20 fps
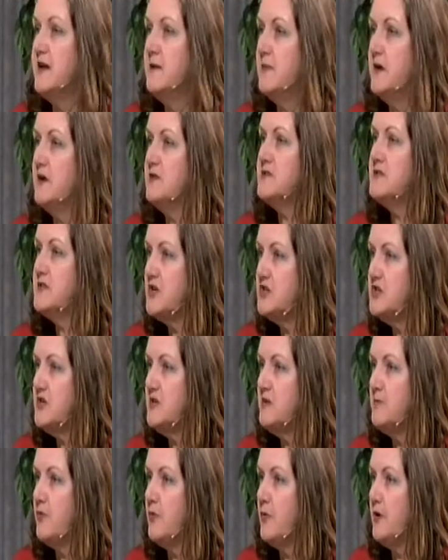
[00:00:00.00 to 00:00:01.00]
about such an
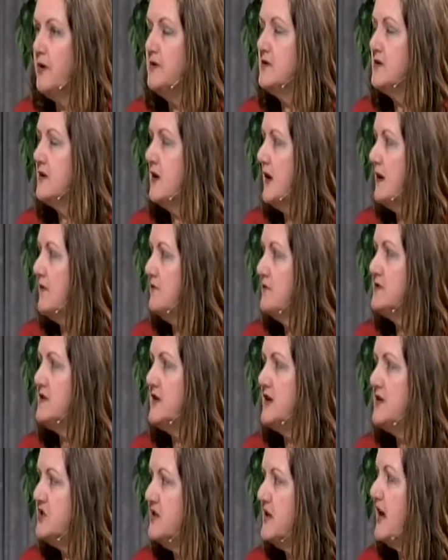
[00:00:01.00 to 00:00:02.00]
important
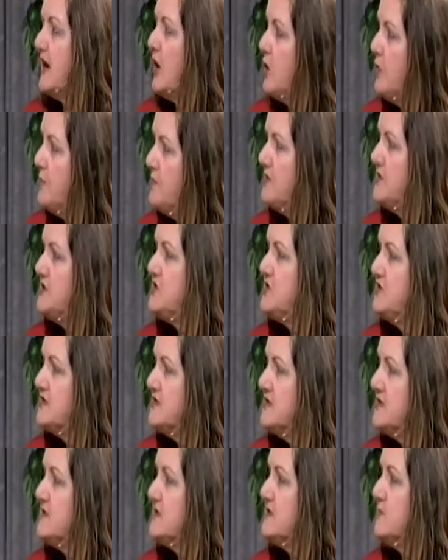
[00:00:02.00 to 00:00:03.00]
conversation. I hope that you
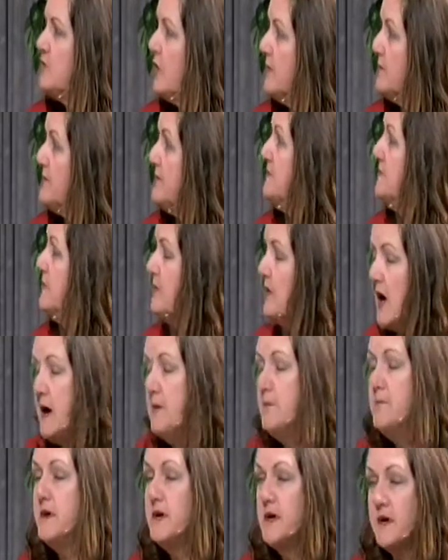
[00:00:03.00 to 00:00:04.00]
see some more people
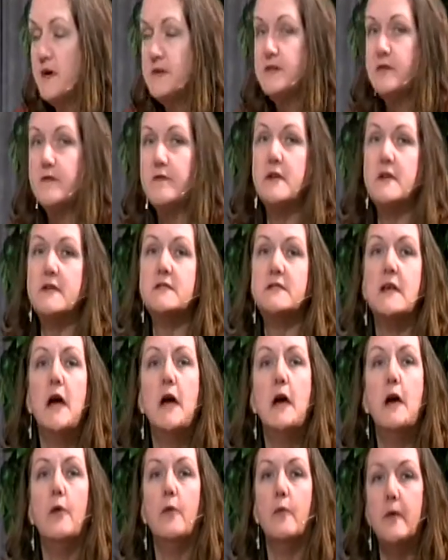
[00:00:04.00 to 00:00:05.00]
come because of this.
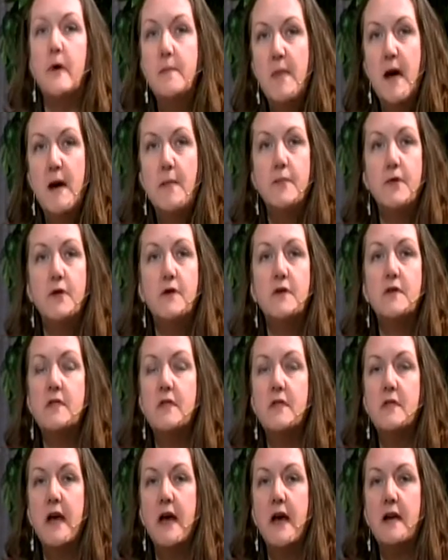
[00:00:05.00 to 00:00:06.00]
Remember
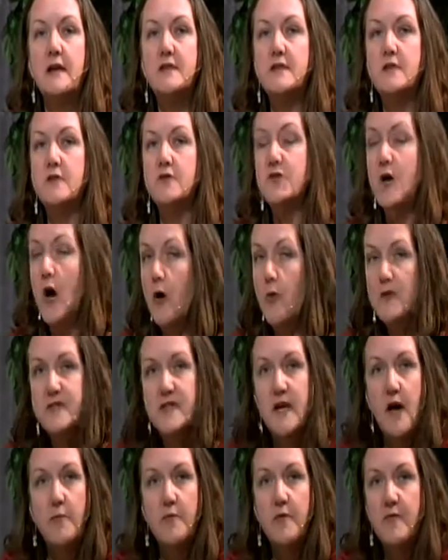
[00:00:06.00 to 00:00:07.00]
that there's always
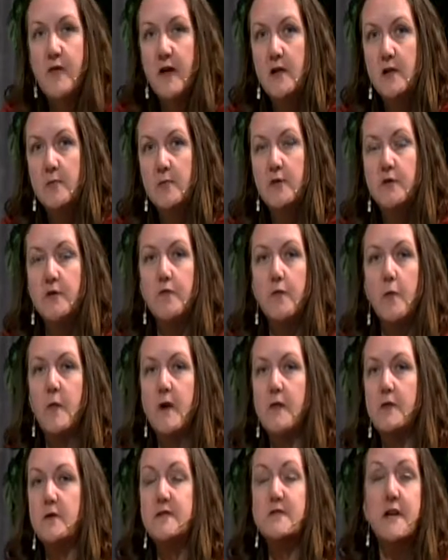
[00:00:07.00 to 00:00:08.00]
help available for
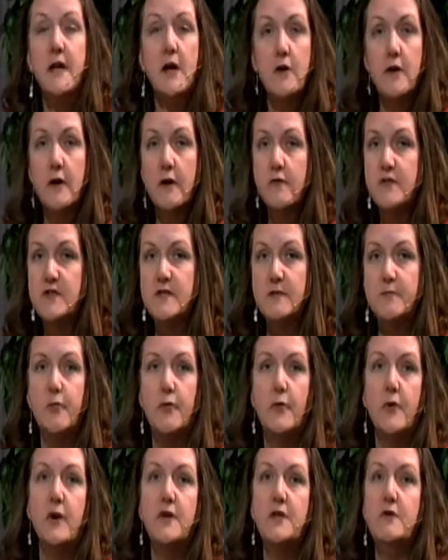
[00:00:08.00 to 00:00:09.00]
whether it's caregiver
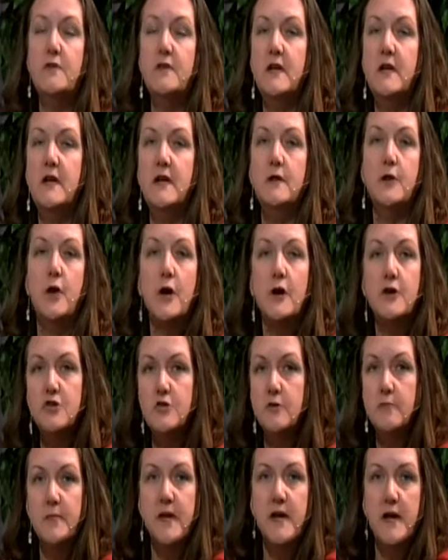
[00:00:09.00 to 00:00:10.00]
support, you need
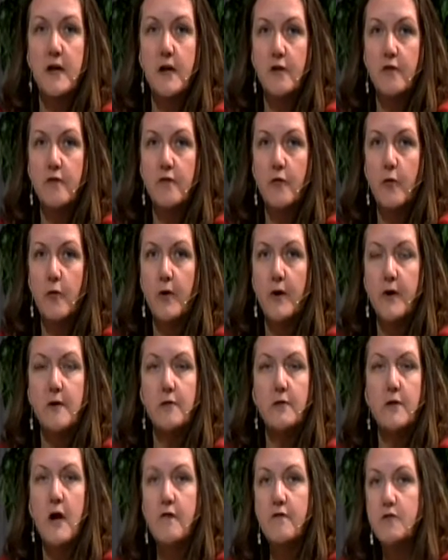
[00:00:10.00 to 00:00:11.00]
long-term care for
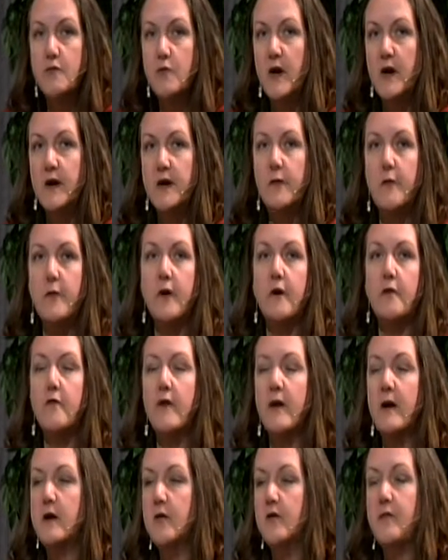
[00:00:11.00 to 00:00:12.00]
your loved one or a
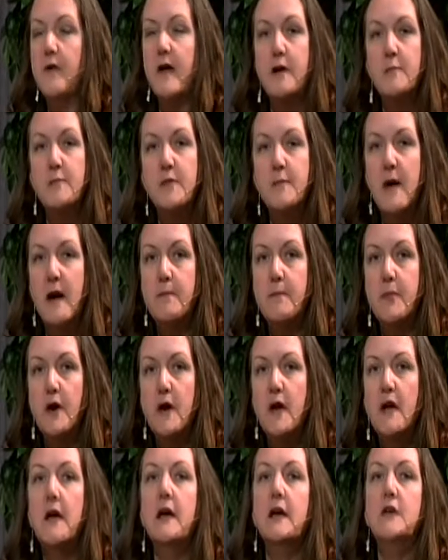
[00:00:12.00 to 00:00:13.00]
friend or family
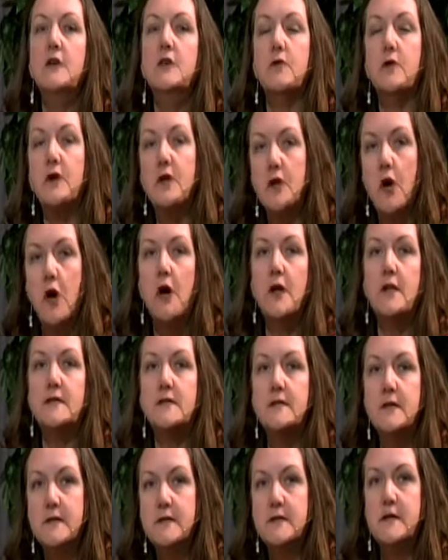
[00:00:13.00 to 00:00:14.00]
member. You can call
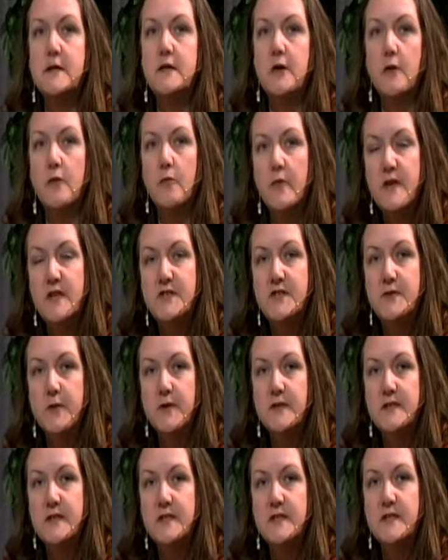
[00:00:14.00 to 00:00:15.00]
us at Senior
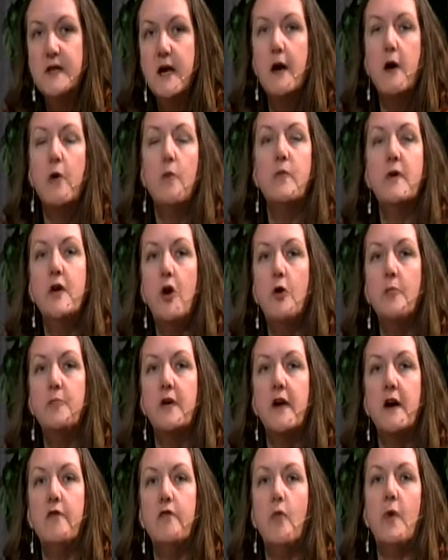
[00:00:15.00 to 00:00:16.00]
Resources. We hope
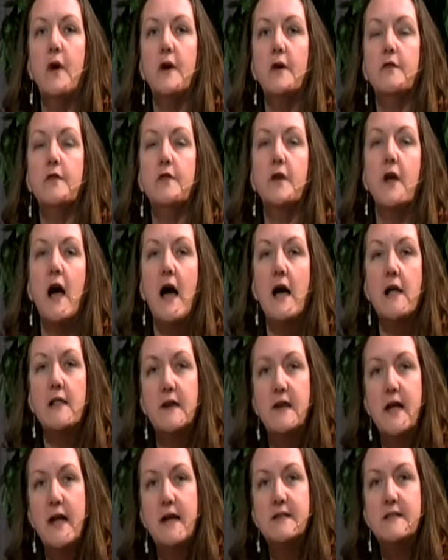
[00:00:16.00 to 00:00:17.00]
you have wonderful
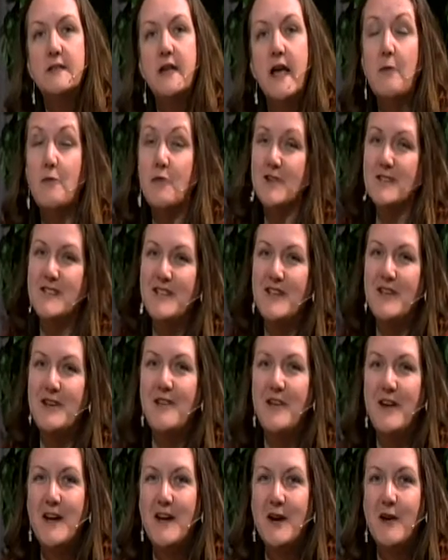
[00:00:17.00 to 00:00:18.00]
holidays, and we'll see
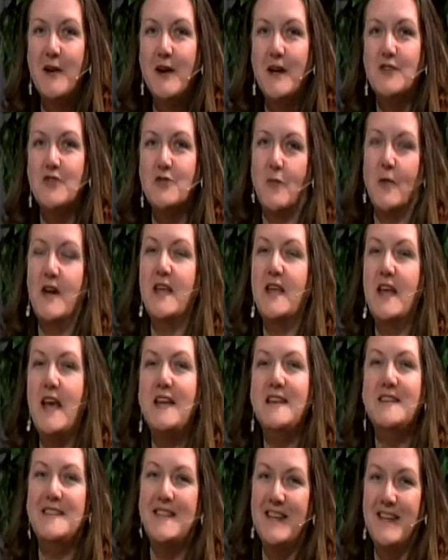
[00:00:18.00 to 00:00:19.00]
you here in
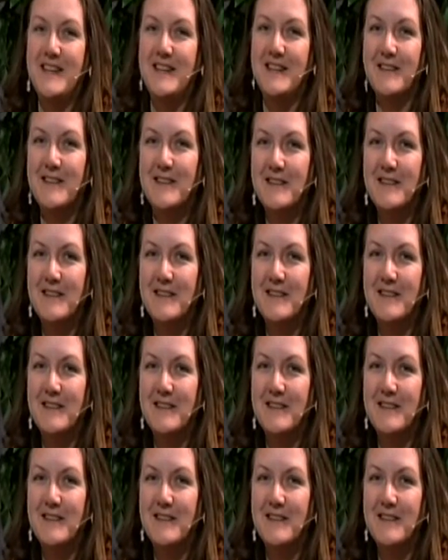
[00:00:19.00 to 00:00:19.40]
2018.